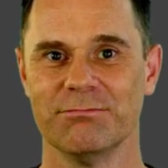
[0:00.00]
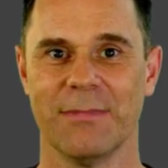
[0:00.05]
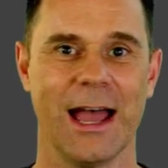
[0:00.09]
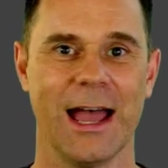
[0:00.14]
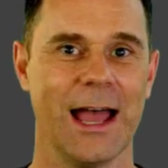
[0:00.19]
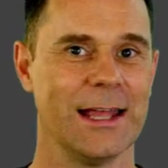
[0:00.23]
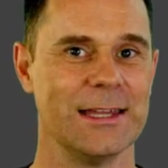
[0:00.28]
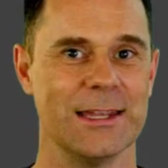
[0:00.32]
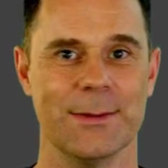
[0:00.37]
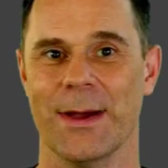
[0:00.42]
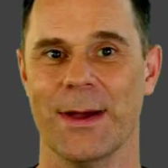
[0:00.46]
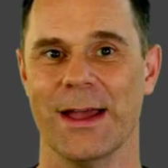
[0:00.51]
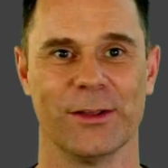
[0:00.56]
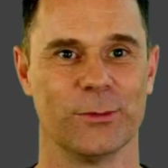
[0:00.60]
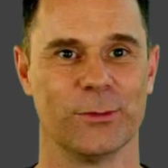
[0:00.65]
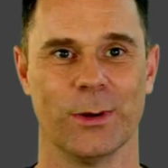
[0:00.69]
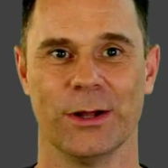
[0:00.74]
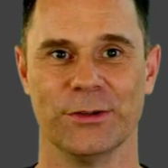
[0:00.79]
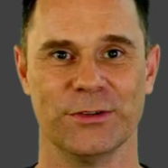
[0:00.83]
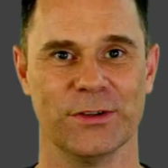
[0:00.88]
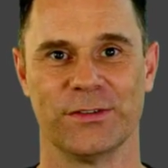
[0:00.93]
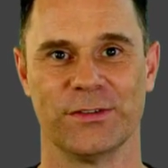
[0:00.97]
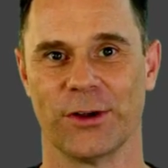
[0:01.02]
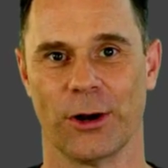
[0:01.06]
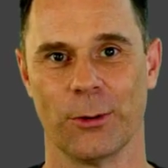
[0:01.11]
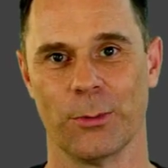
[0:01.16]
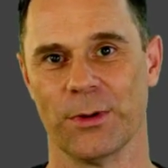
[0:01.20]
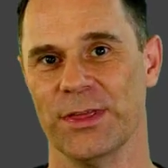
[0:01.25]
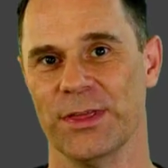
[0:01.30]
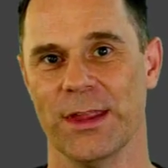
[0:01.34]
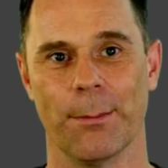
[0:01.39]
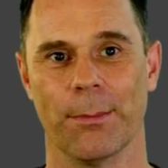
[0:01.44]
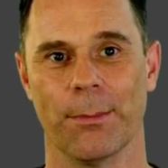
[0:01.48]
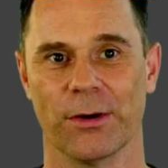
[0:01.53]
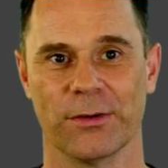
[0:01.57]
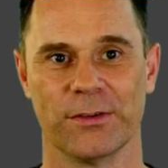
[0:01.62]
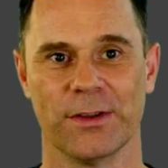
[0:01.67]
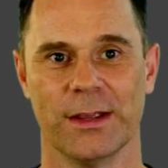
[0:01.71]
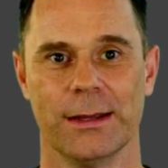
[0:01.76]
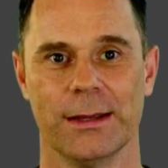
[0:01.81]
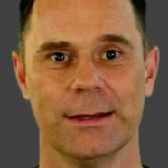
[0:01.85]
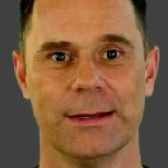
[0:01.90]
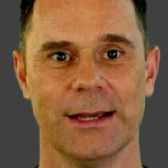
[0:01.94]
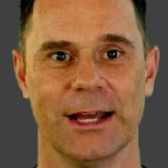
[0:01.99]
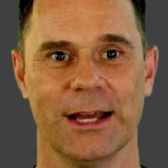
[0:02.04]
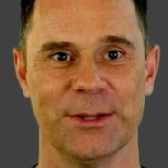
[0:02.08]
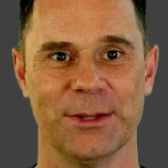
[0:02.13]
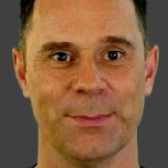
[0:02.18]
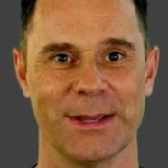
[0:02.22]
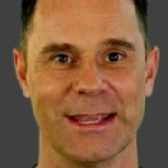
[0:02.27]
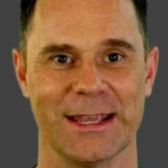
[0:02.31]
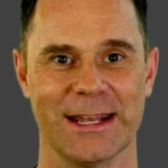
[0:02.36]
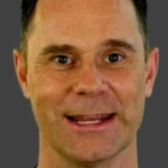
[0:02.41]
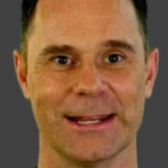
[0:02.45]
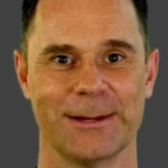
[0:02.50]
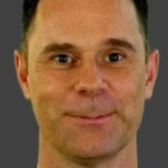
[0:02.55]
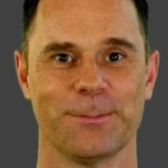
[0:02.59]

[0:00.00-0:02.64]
and you may as well just start with numbers at the beginning.